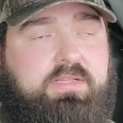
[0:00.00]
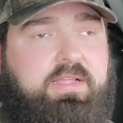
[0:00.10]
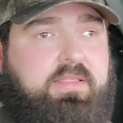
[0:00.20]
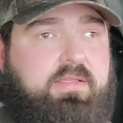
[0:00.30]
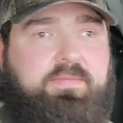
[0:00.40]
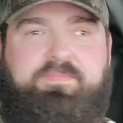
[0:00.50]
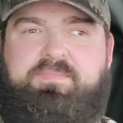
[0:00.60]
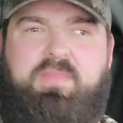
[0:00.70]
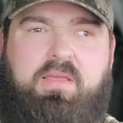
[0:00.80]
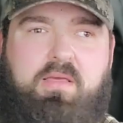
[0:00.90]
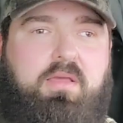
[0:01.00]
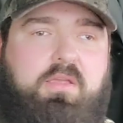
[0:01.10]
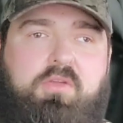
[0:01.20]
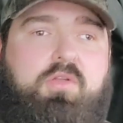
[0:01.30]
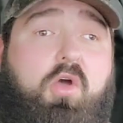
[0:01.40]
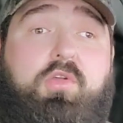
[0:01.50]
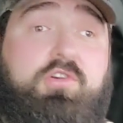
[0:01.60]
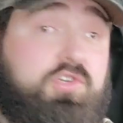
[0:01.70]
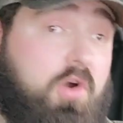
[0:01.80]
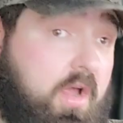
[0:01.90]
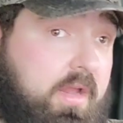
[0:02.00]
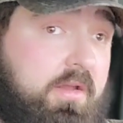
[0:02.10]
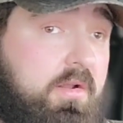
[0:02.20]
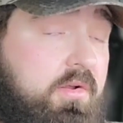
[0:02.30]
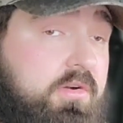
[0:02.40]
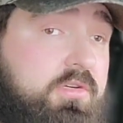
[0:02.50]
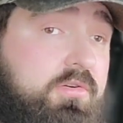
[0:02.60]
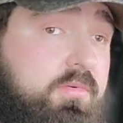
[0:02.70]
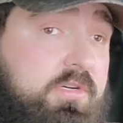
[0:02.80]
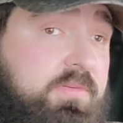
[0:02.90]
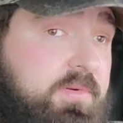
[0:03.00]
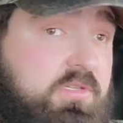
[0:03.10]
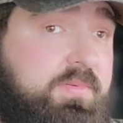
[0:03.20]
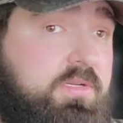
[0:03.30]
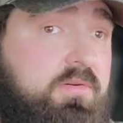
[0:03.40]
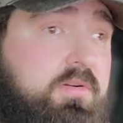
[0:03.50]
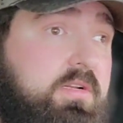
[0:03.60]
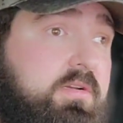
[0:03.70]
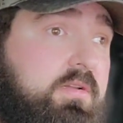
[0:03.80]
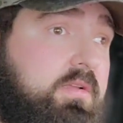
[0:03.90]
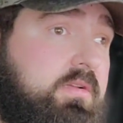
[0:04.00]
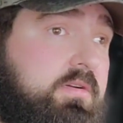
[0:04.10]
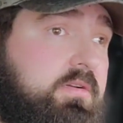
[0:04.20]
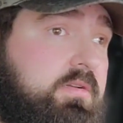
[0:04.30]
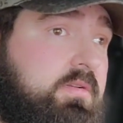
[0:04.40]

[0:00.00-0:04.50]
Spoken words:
like the, you know, you're trying, you know, you're doing what you're supposed to be doing and you're,